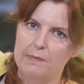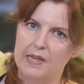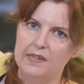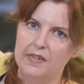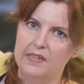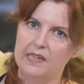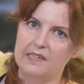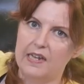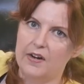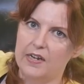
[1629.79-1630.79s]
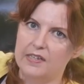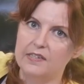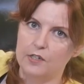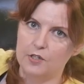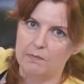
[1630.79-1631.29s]
method that Sarah
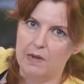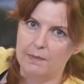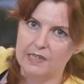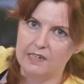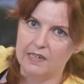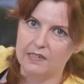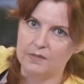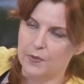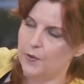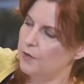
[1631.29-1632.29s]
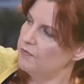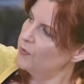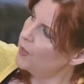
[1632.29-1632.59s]
Stitchin' Mommy does with her full